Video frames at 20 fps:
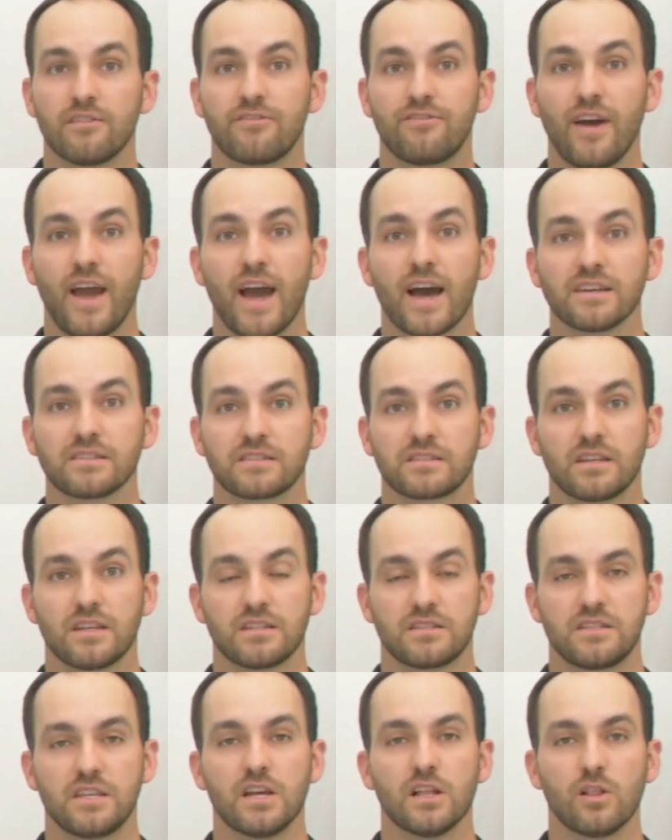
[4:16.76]
Fast
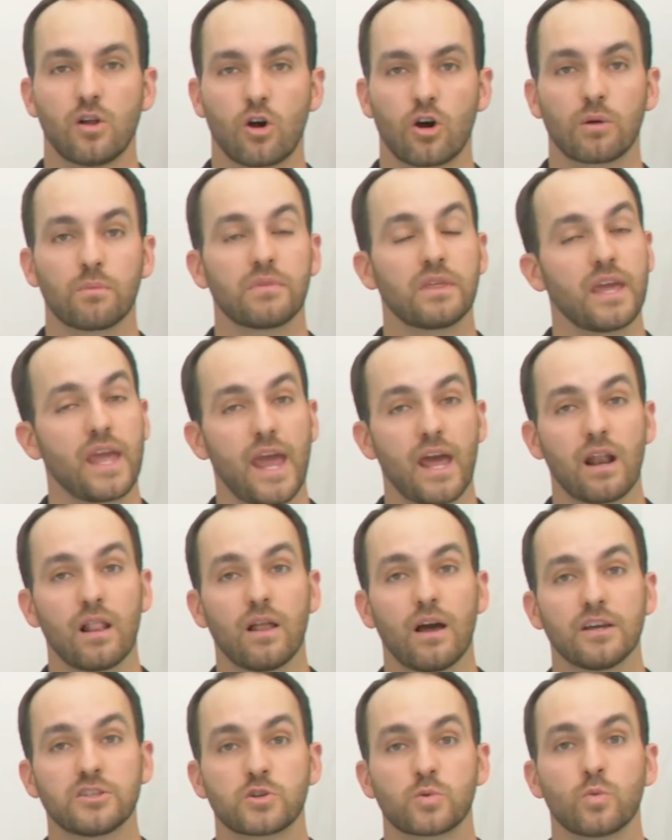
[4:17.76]
is the alarm the
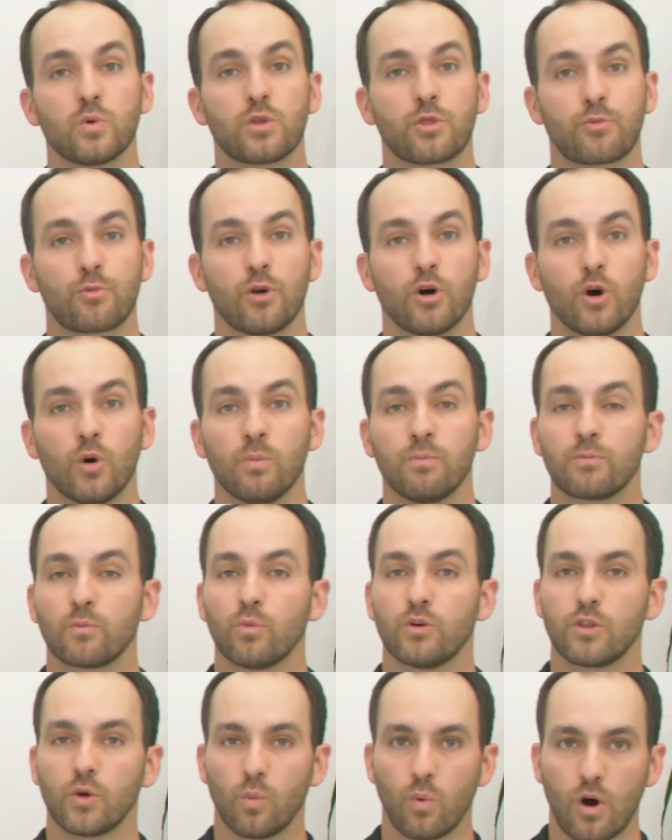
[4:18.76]
analyzer will throw
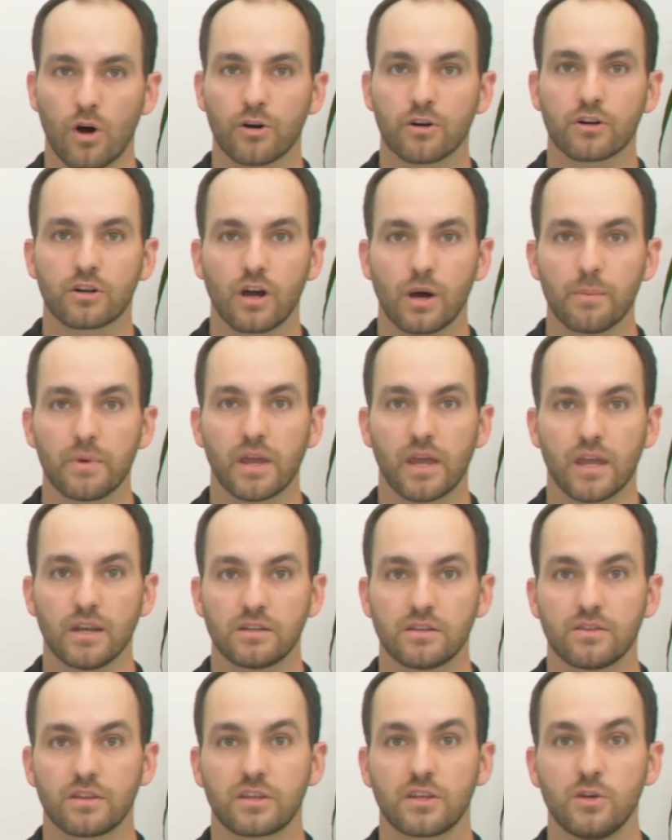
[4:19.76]
when the water coming
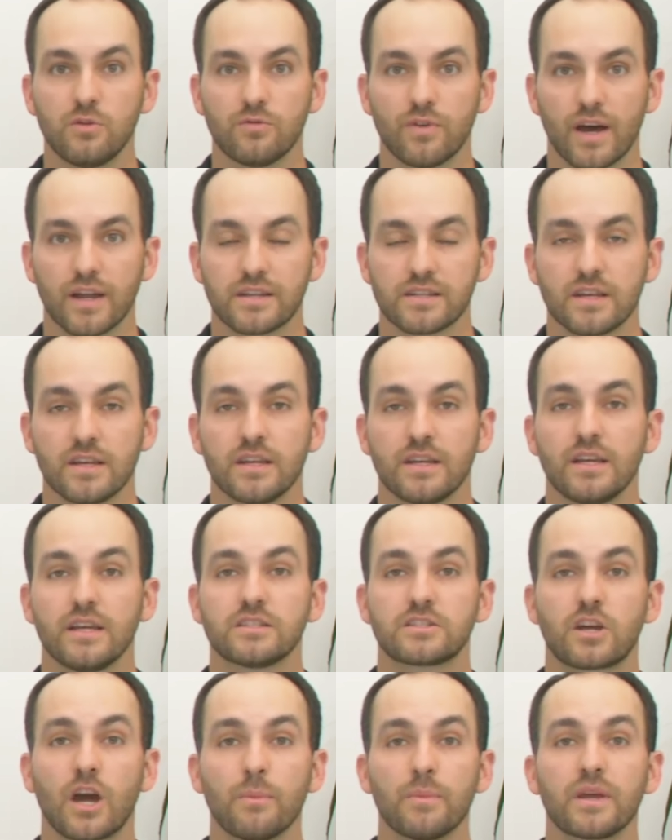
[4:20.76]
into the cuvette
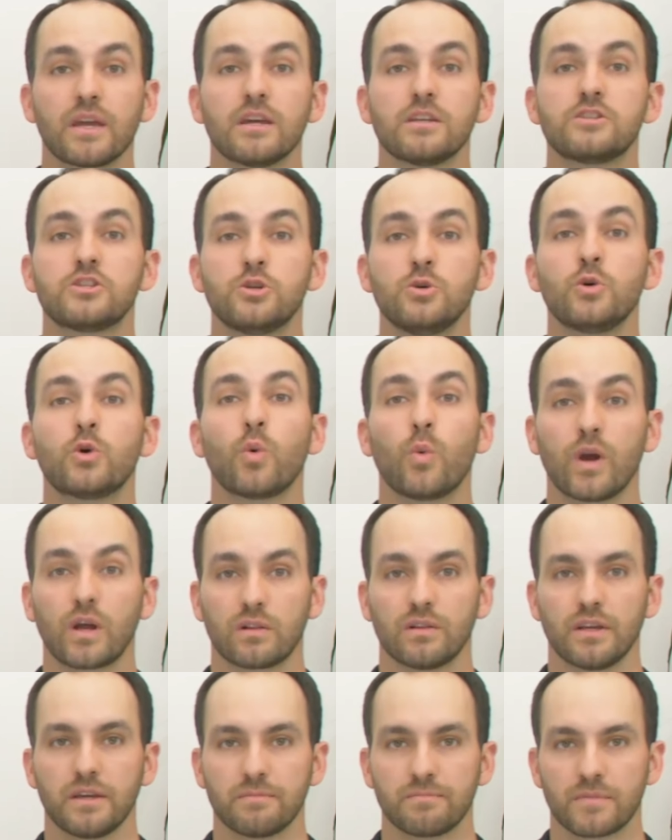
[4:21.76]
is coming in too
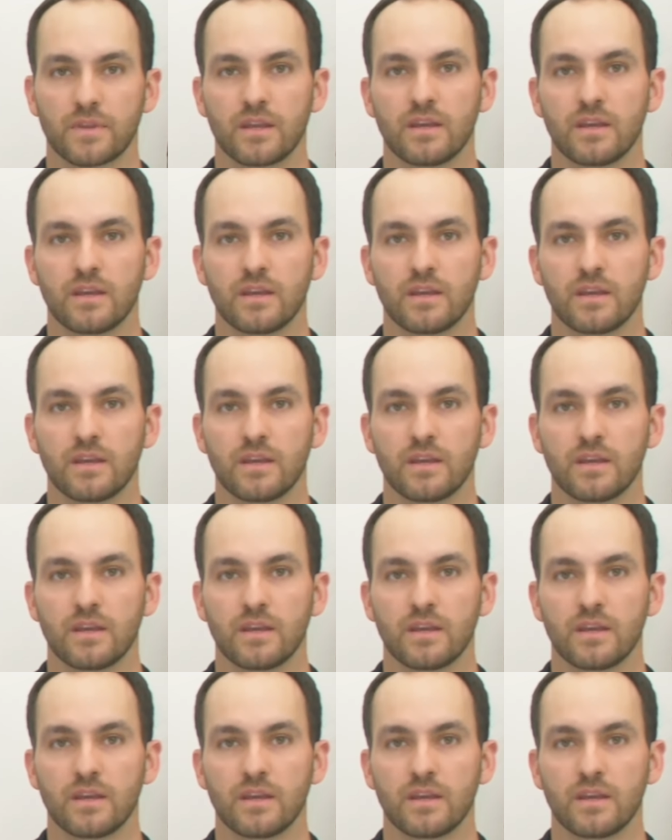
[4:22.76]
quickly.